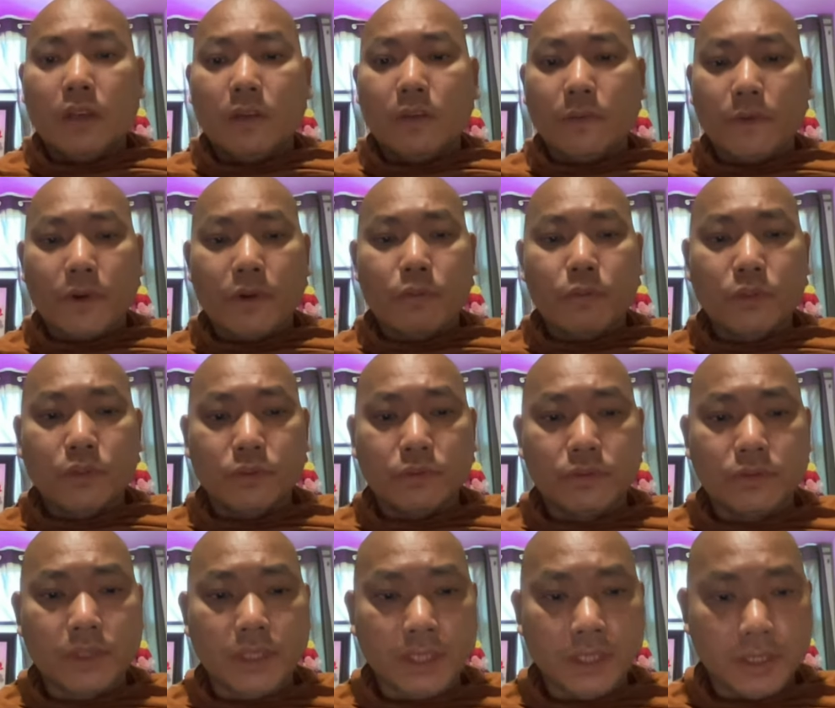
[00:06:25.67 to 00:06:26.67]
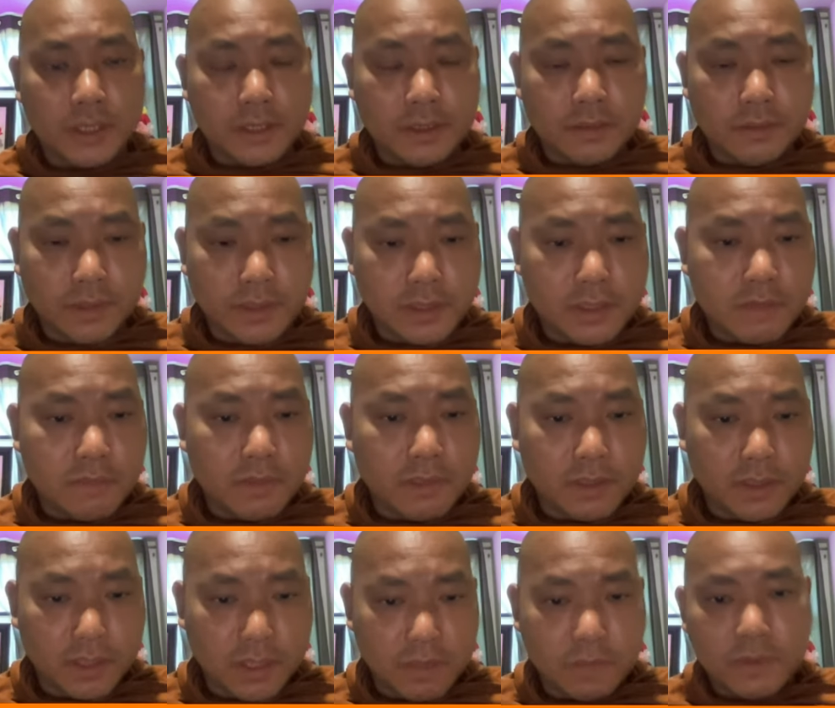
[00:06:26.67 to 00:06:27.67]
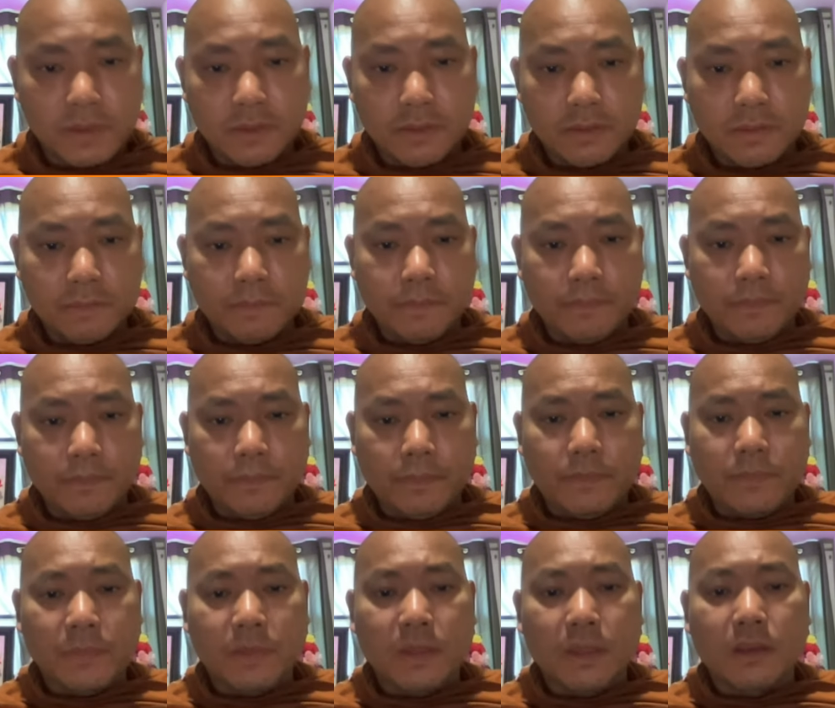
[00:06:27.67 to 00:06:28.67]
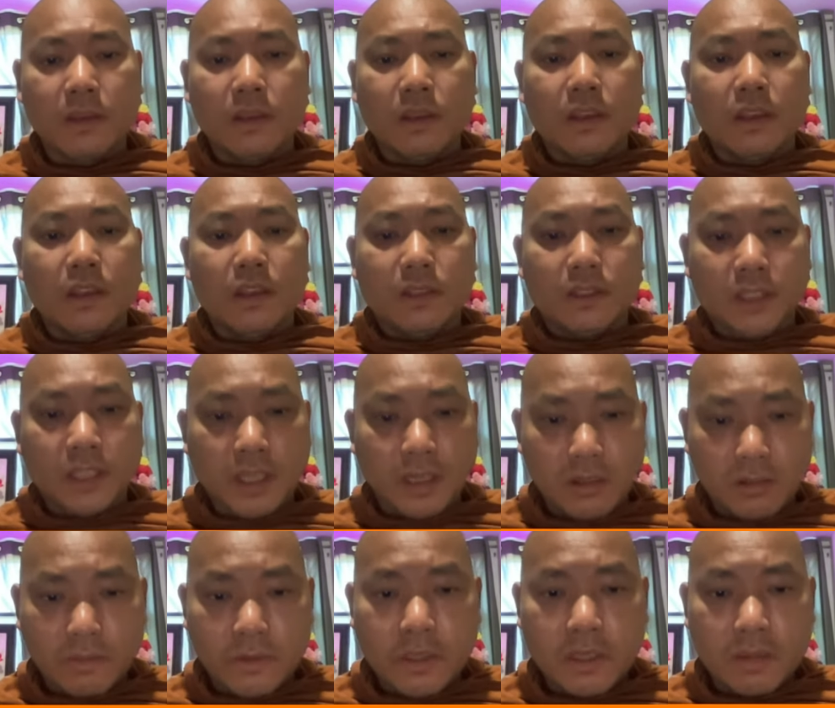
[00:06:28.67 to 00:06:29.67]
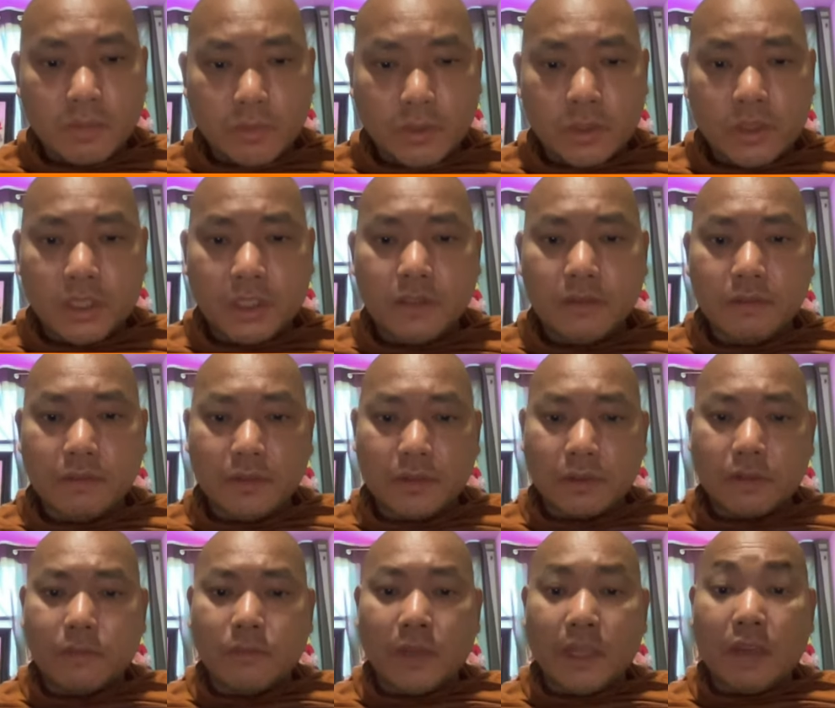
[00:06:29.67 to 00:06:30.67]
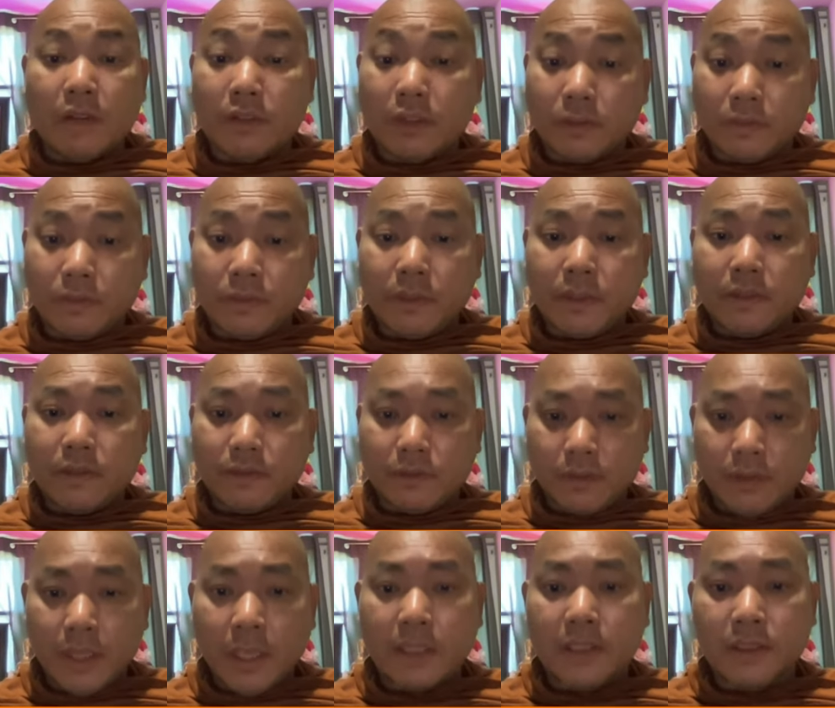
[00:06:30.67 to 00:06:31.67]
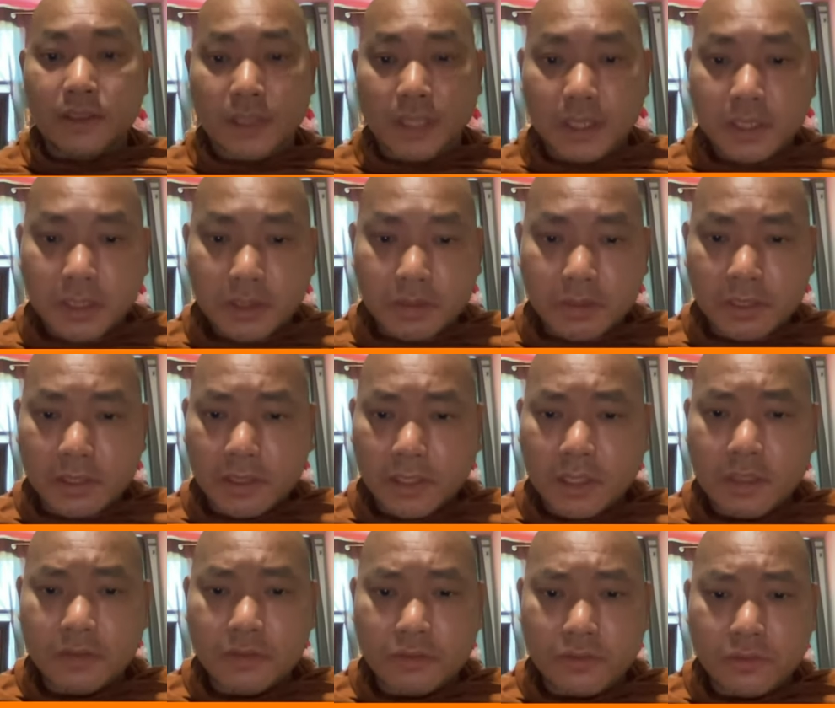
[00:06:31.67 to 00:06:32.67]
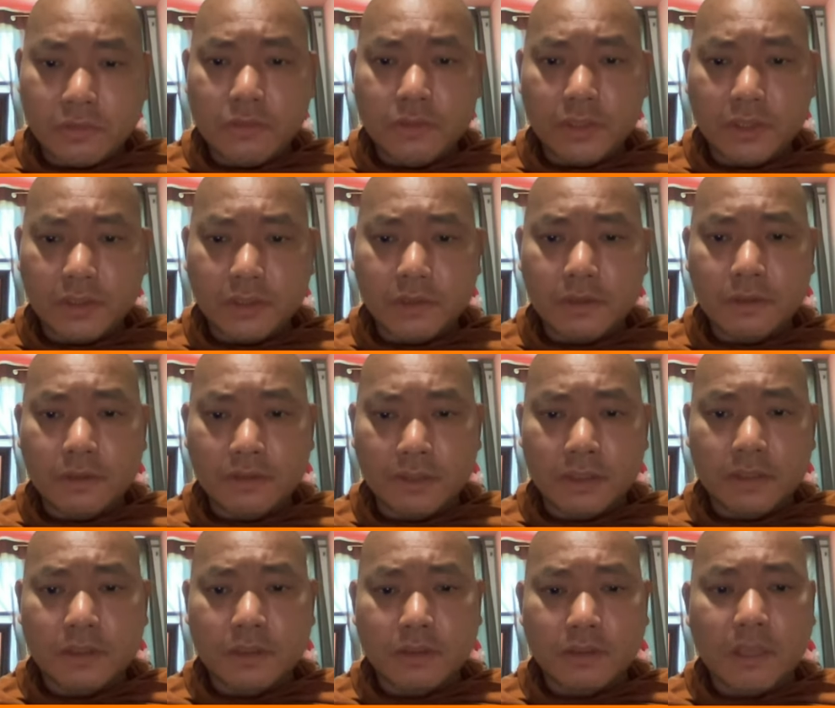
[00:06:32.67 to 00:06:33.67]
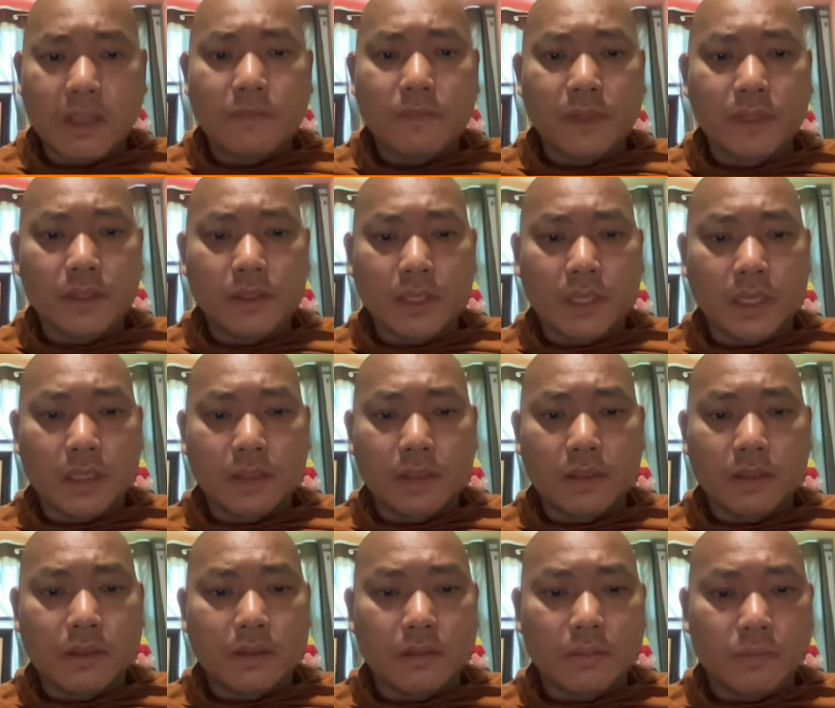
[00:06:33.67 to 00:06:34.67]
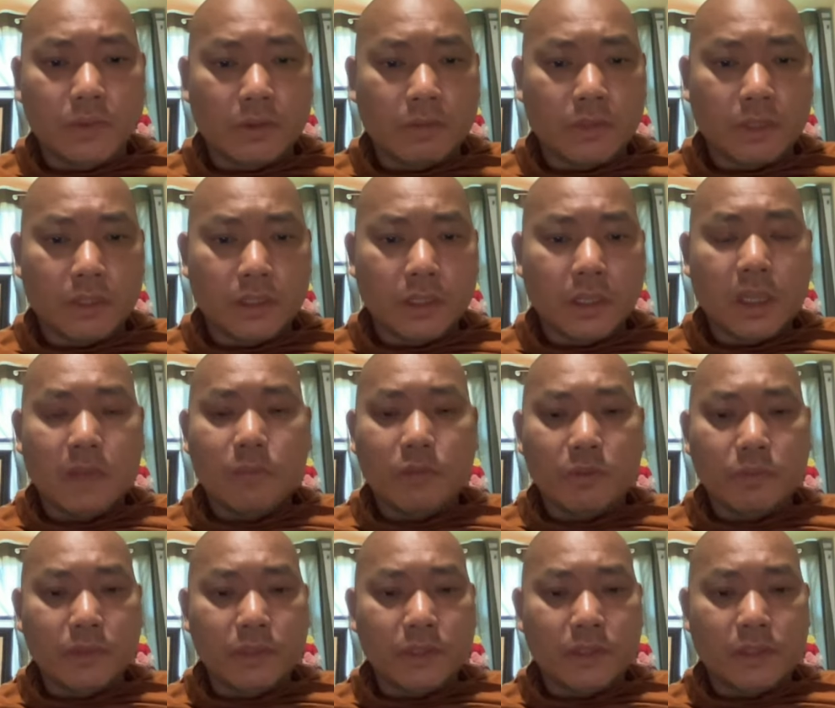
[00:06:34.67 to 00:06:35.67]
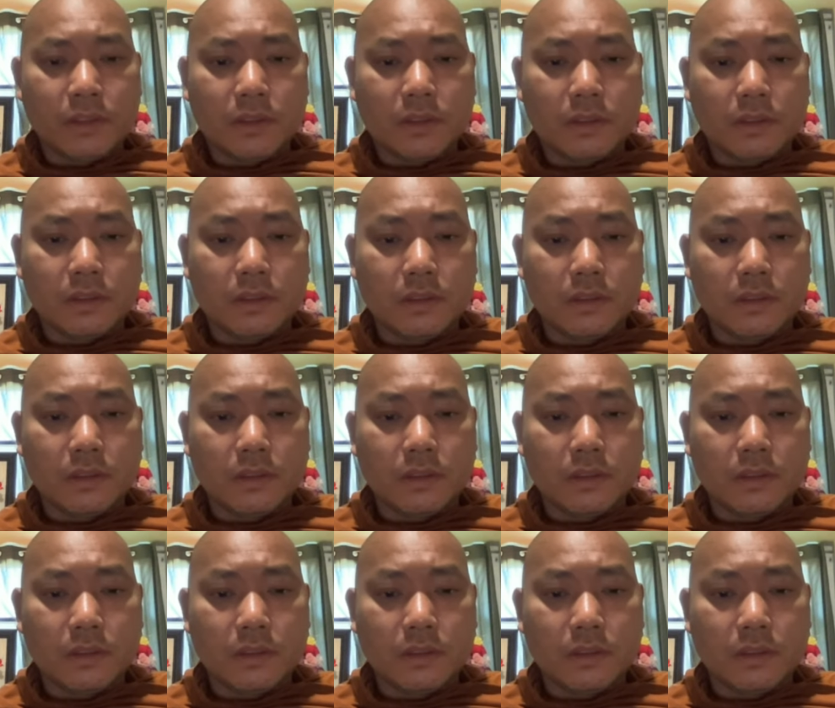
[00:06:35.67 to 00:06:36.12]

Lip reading: foremost in receiving gifts. Theravada vernacular biographies exaggerate his stories, describing that from the time of his